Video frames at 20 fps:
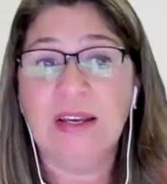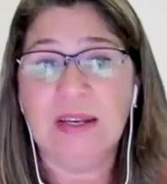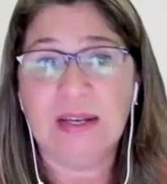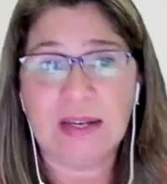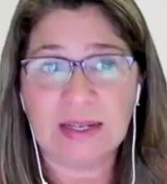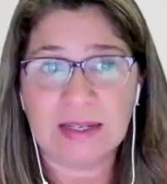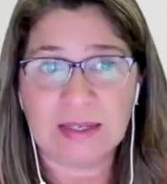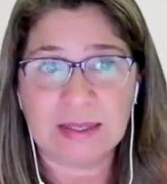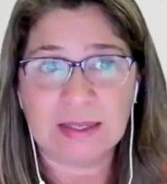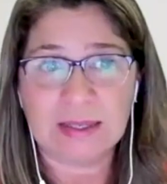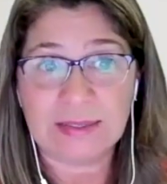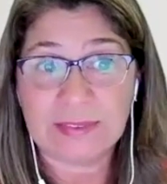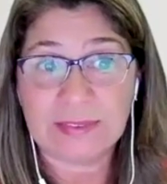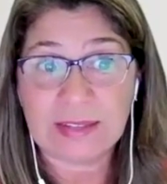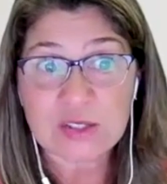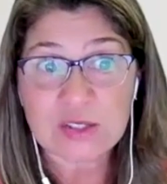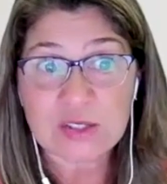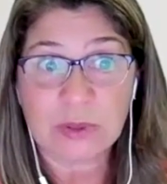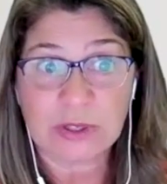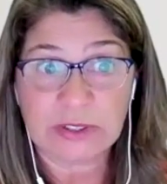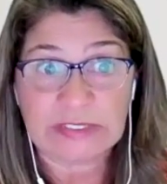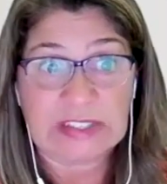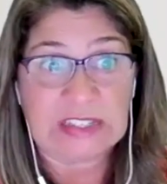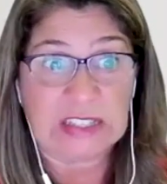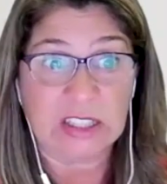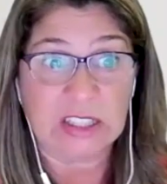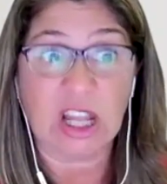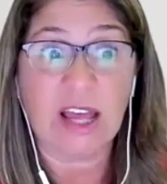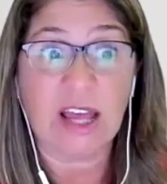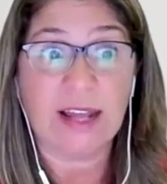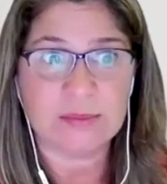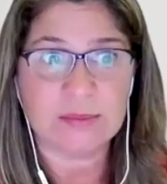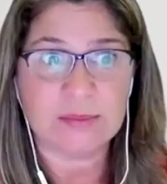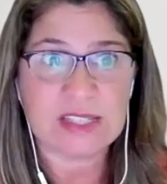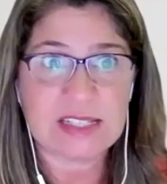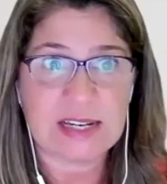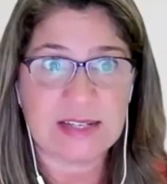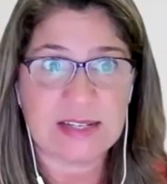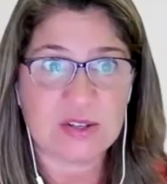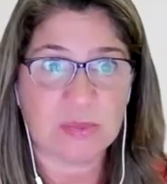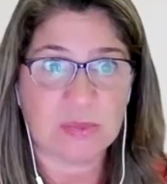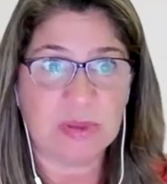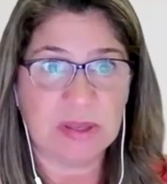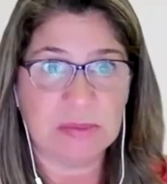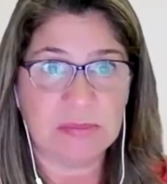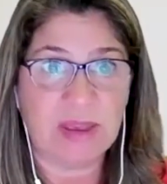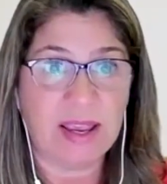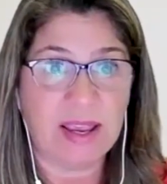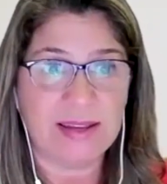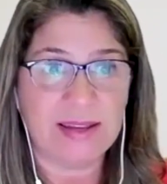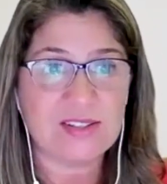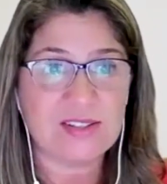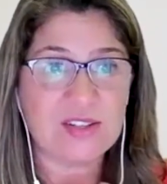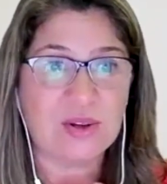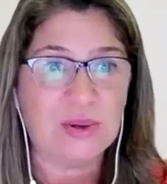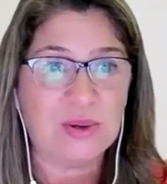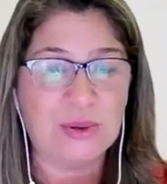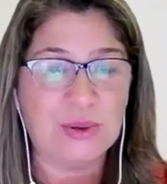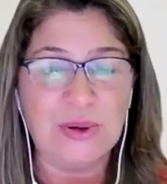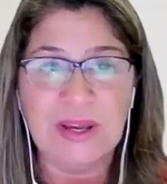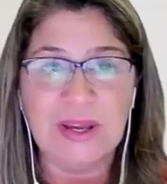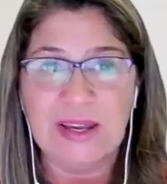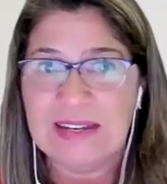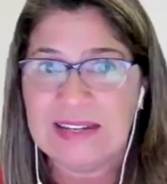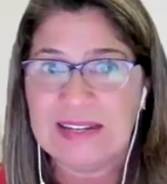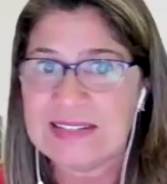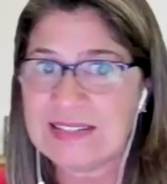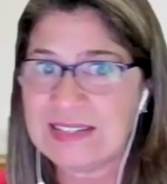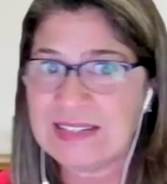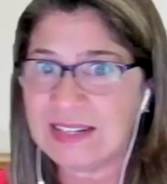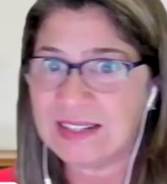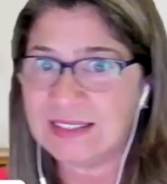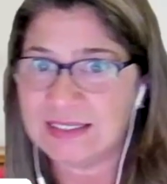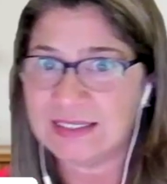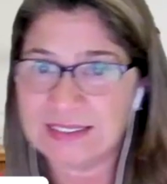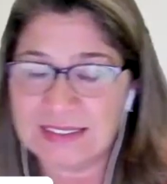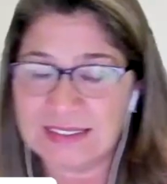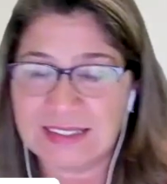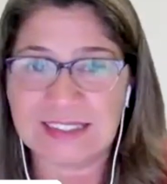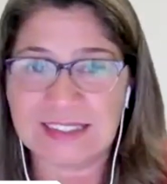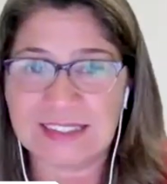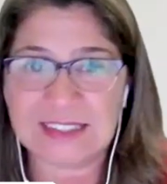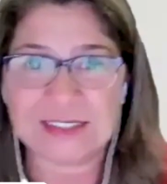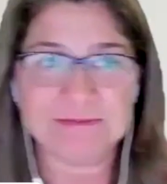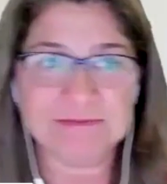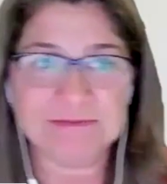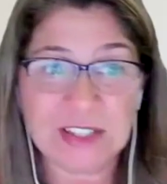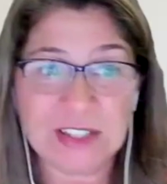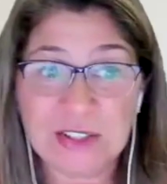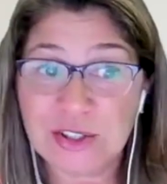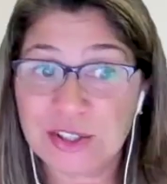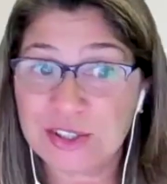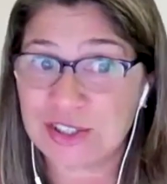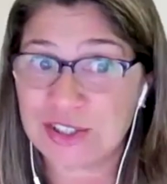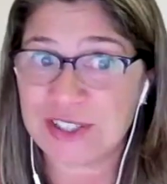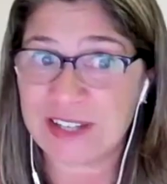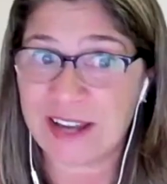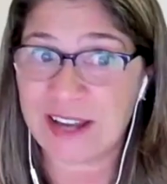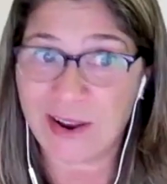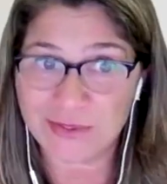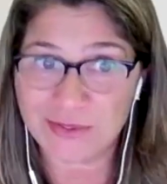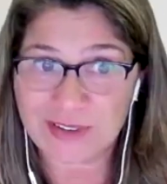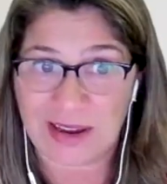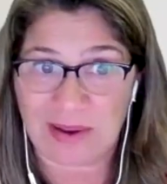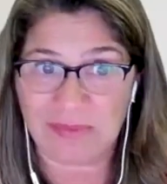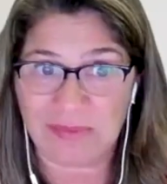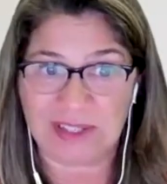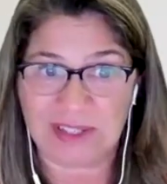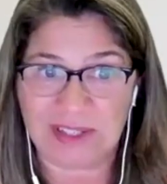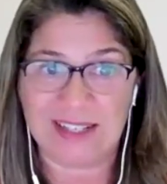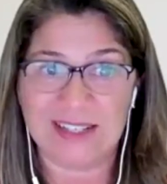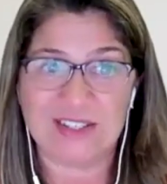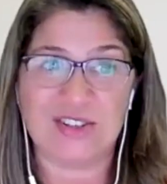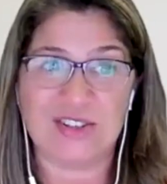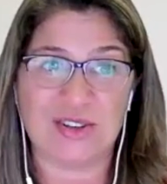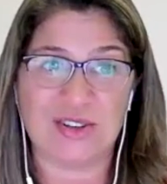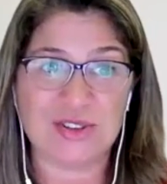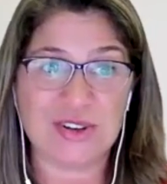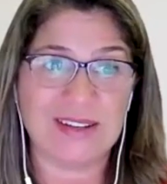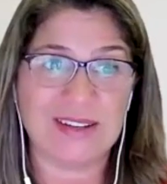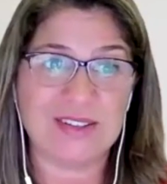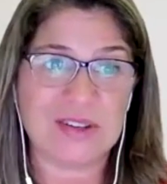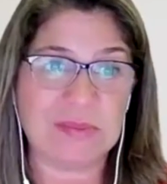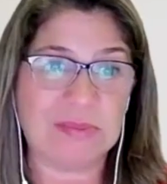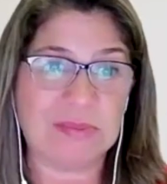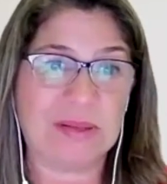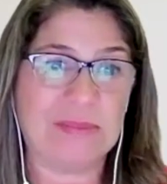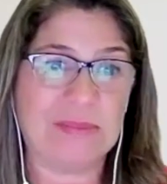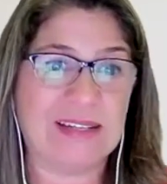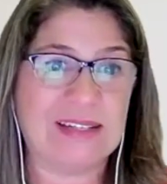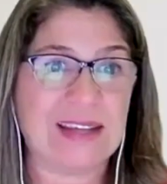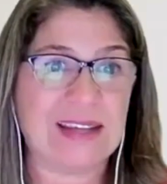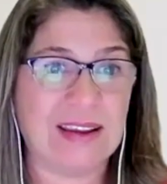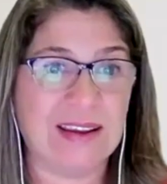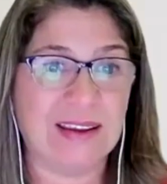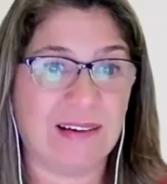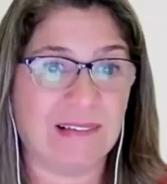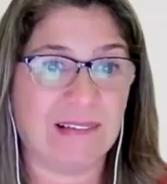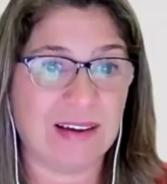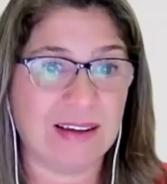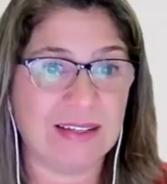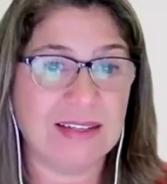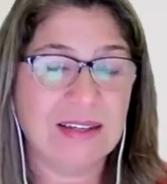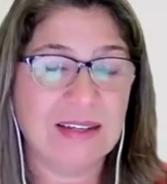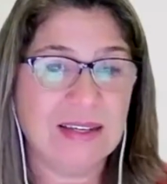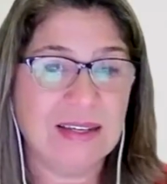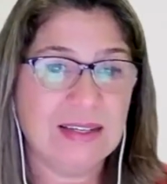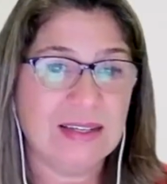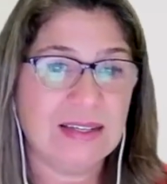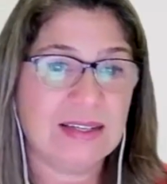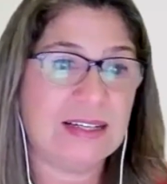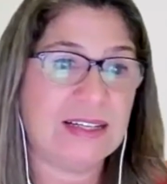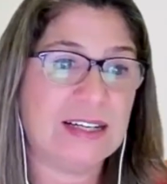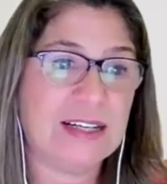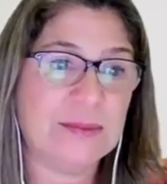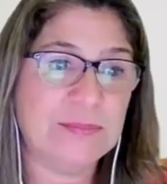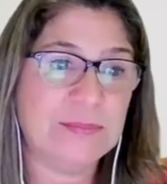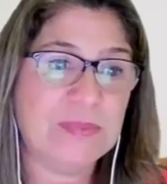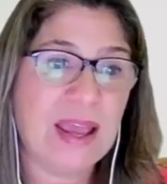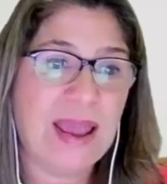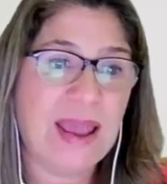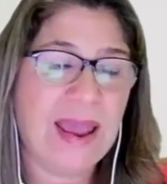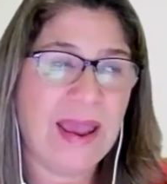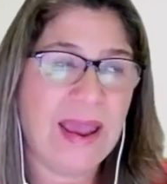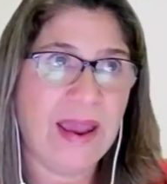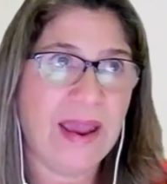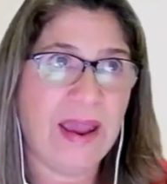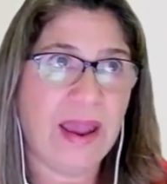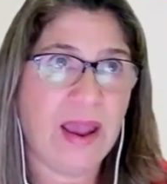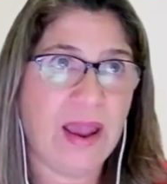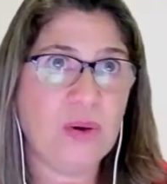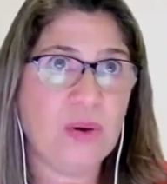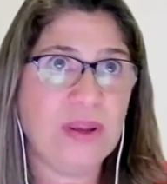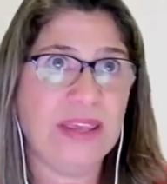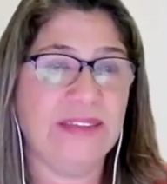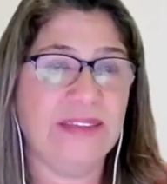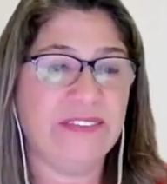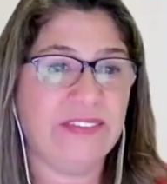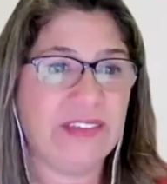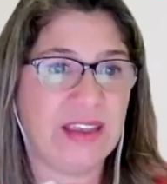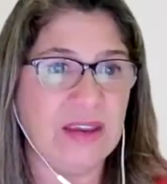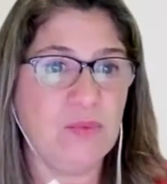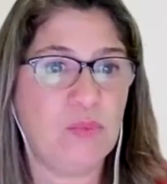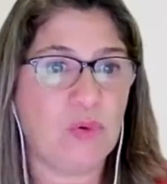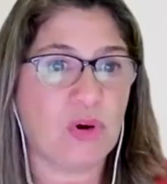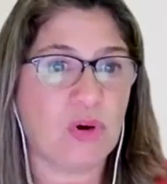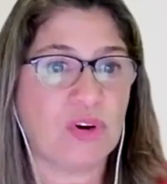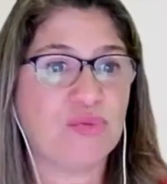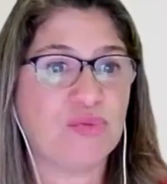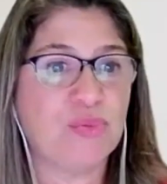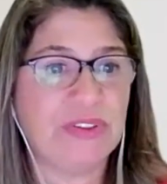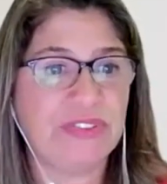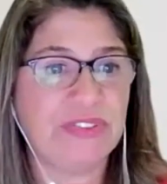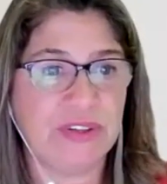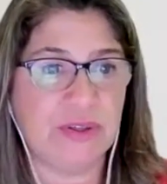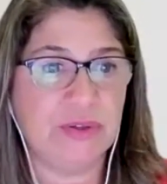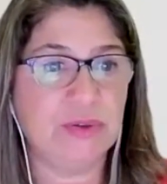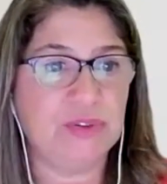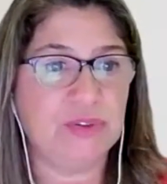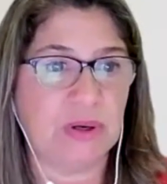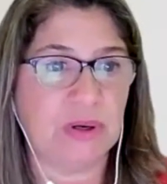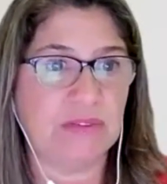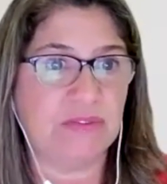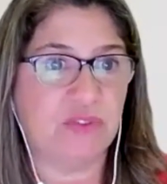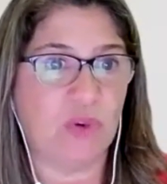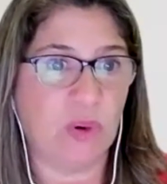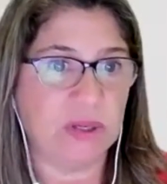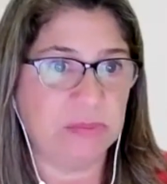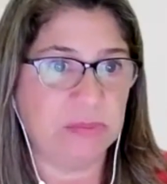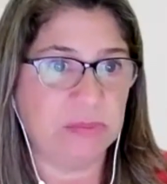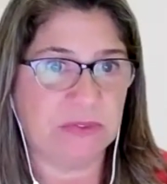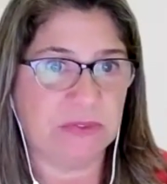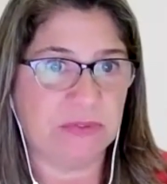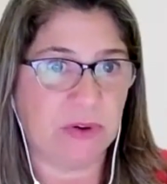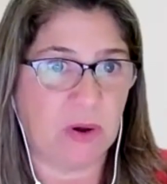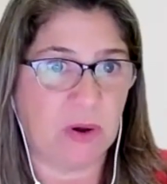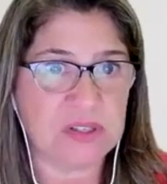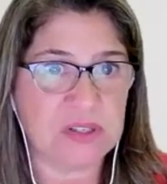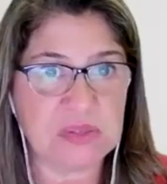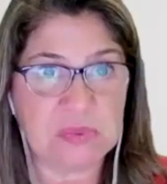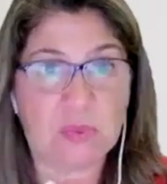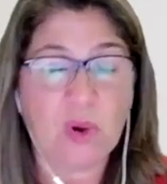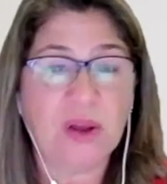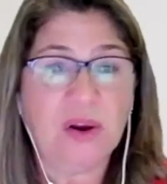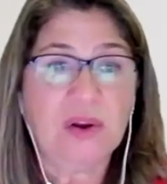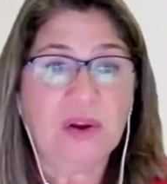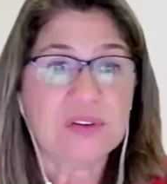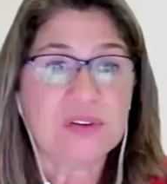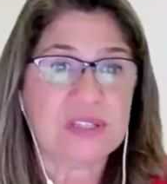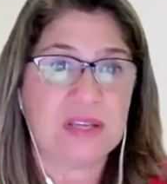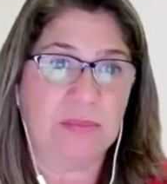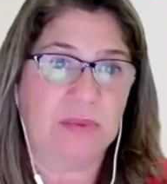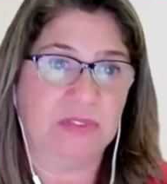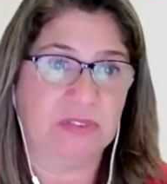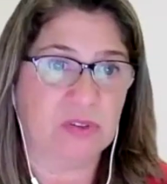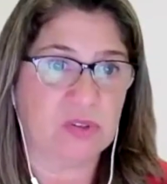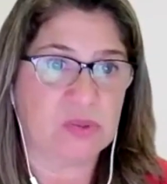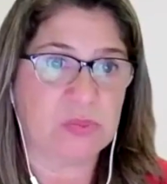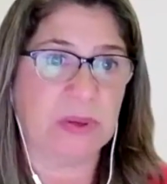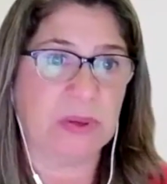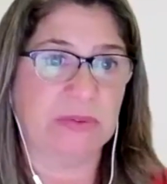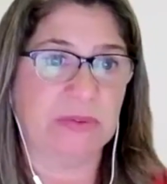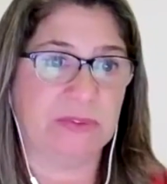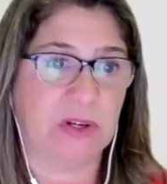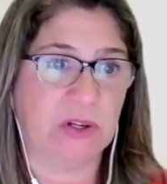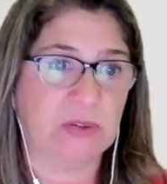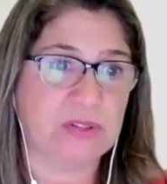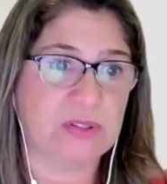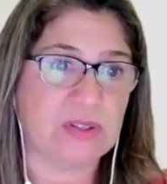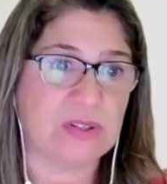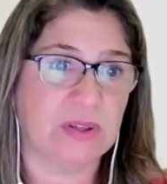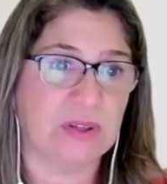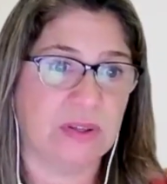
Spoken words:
And that's where I think a lot of mistakes are being made. So the do-it-yourself companies, you're trying to implement AI, how can they work with you to avoid pitfalls? And what are some of those pitfalls?